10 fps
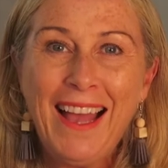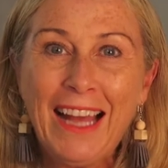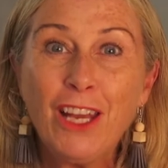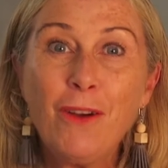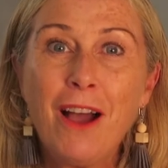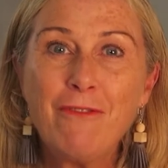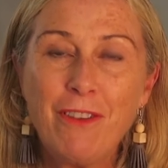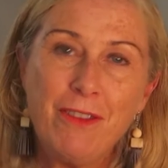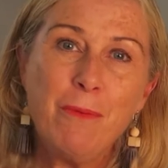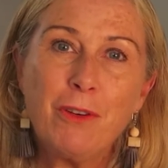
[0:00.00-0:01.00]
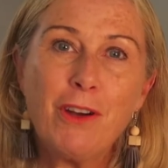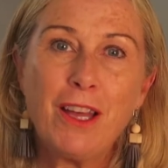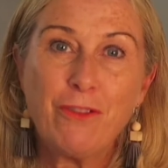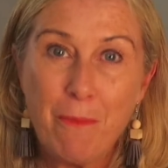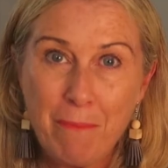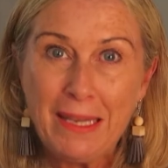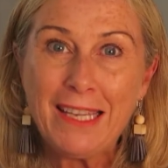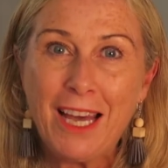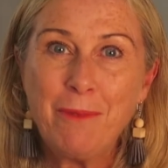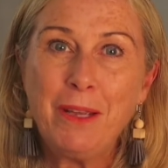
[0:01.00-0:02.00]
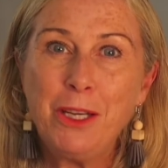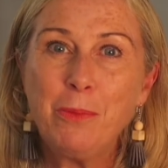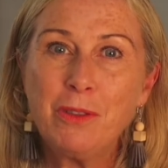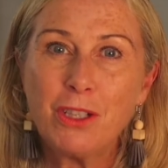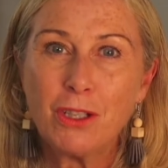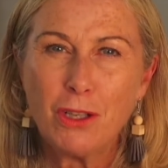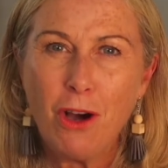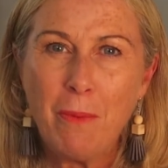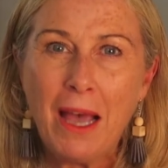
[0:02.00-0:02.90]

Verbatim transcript: Hello, I'm Vivian McGrath from beingunbeatable.com,